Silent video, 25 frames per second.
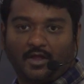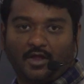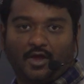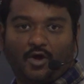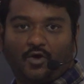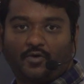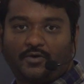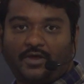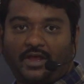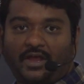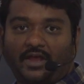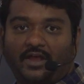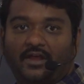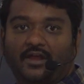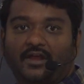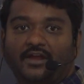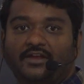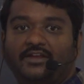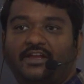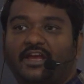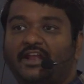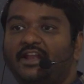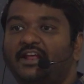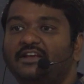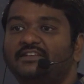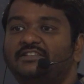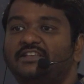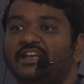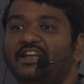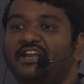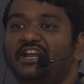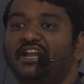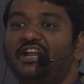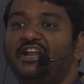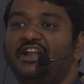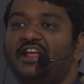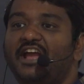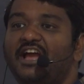Okay, can I say
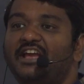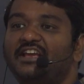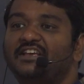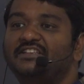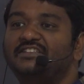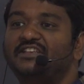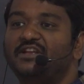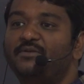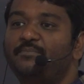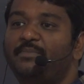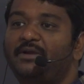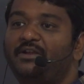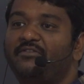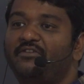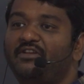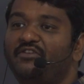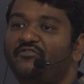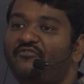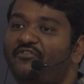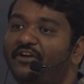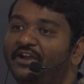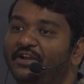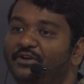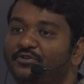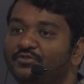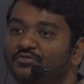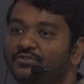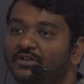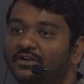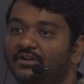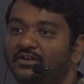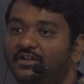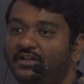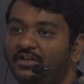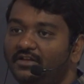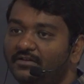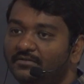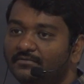India is in between 5 to
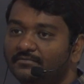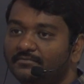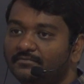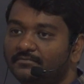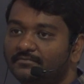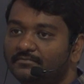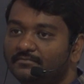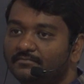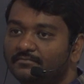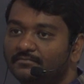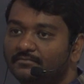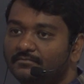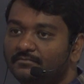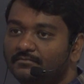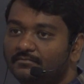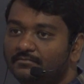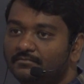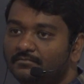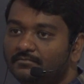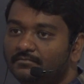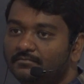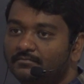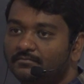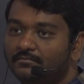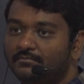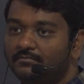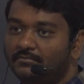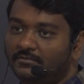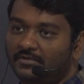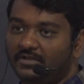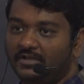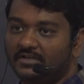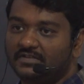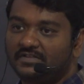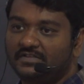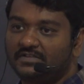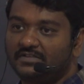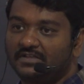30?
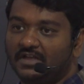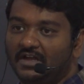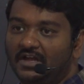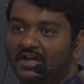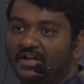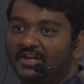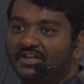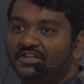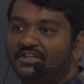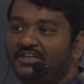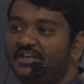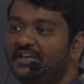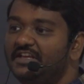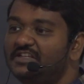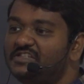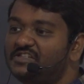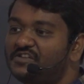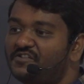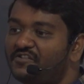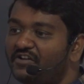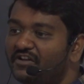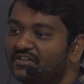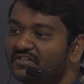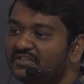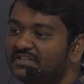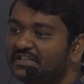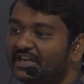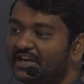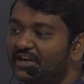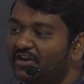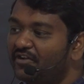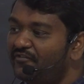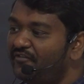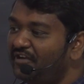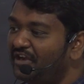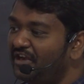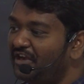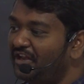Yes. Eastern side
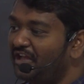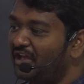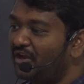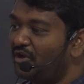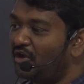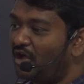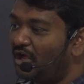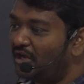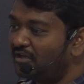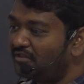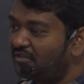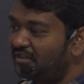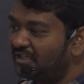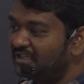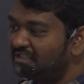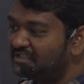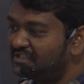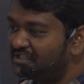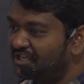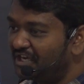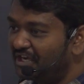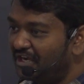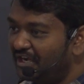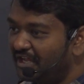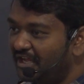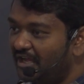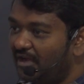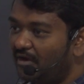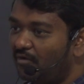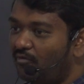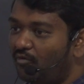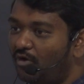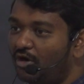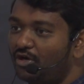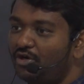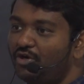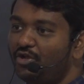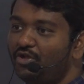of India, northeast India,
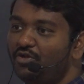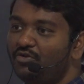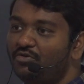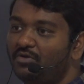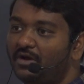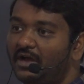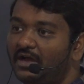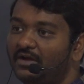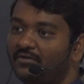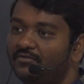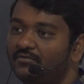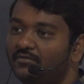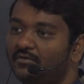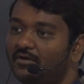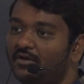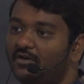what do you have?